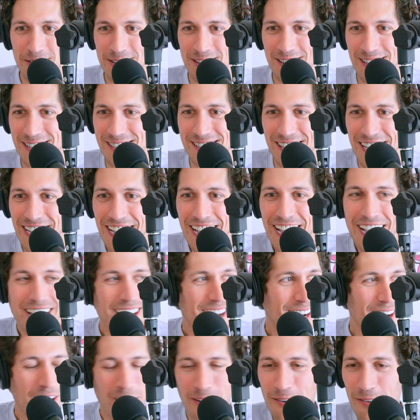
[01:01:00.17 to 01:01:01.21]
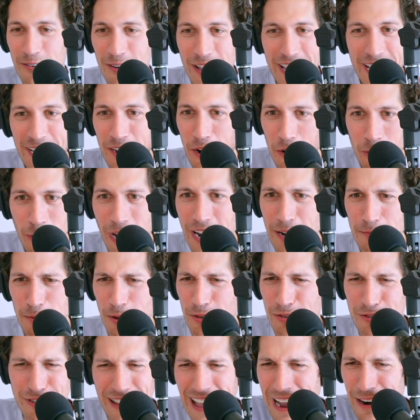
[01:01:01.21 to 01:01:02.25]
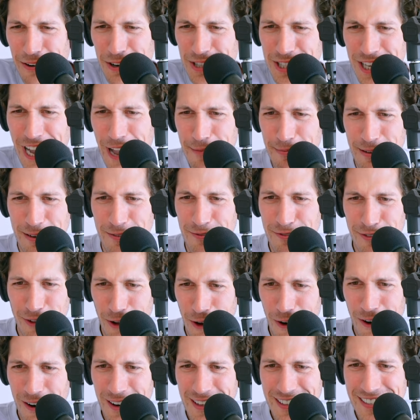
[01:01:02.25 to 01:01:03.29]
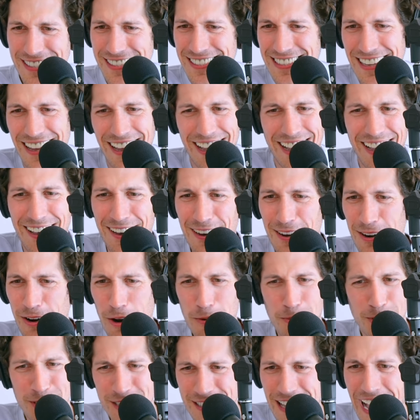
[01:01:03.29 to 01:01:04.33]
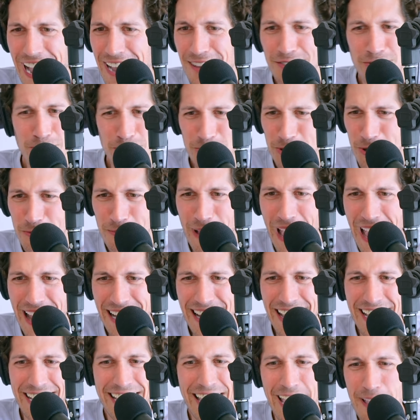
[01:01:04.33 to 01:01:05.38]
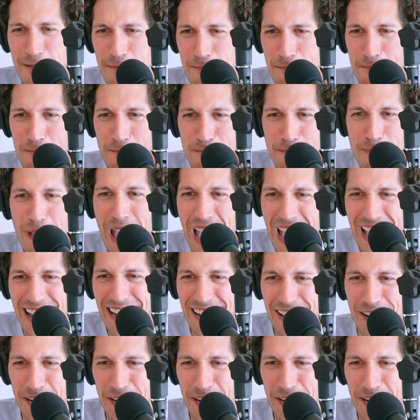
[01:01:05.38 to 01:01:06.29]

to this, you know, incredible flower shop in Florence. Uh, Come stai? Tutto bene? Che bella